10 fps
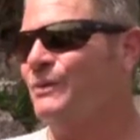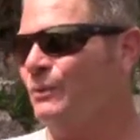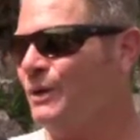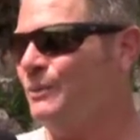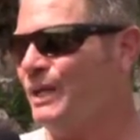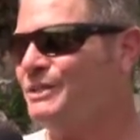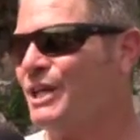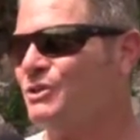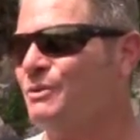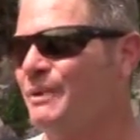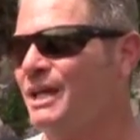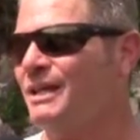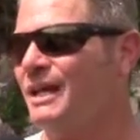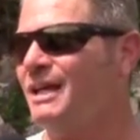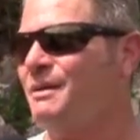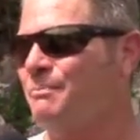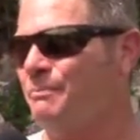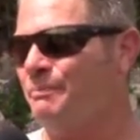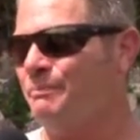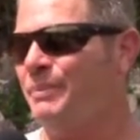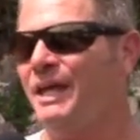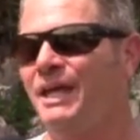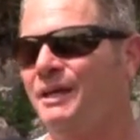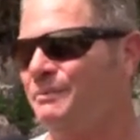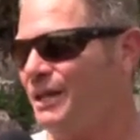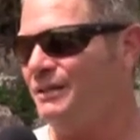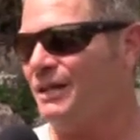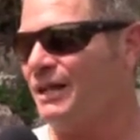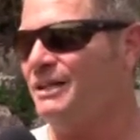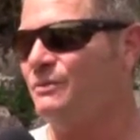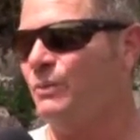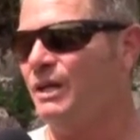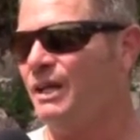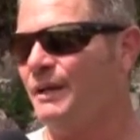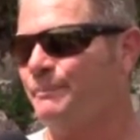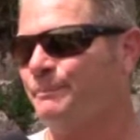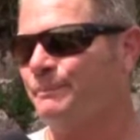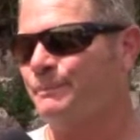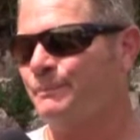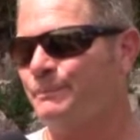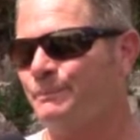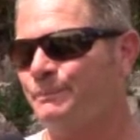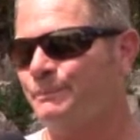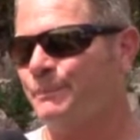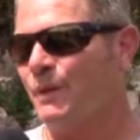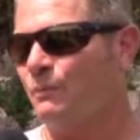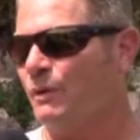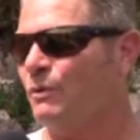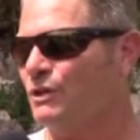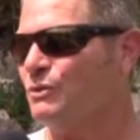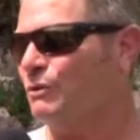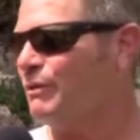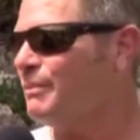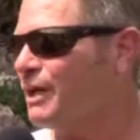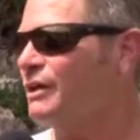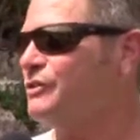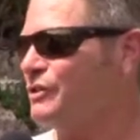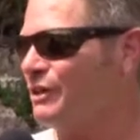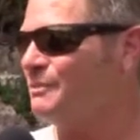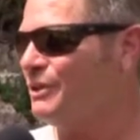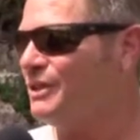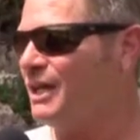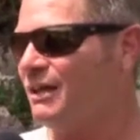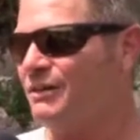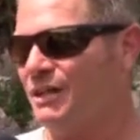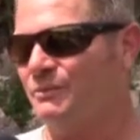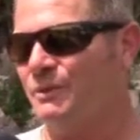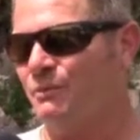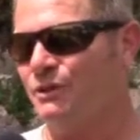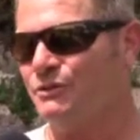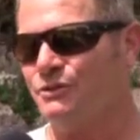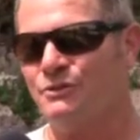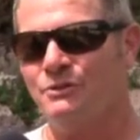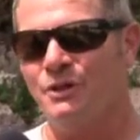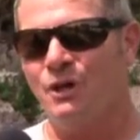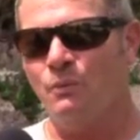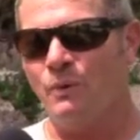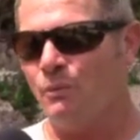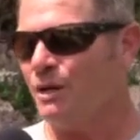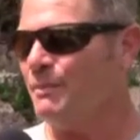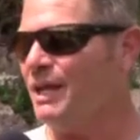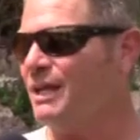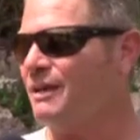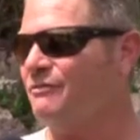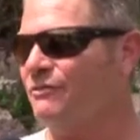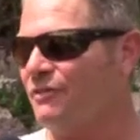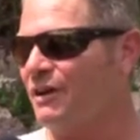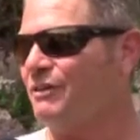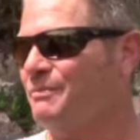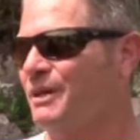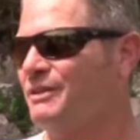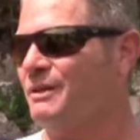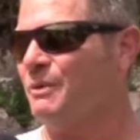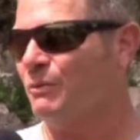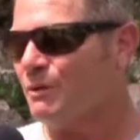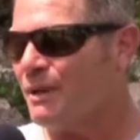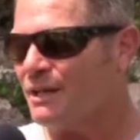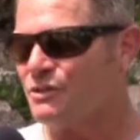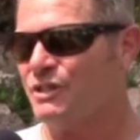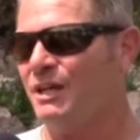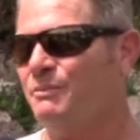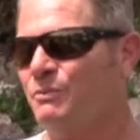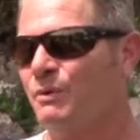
We intend on making that a big night. We want to do a ribbon cutting ceremony down here. We want to make it a very big thing. We want to make a statement.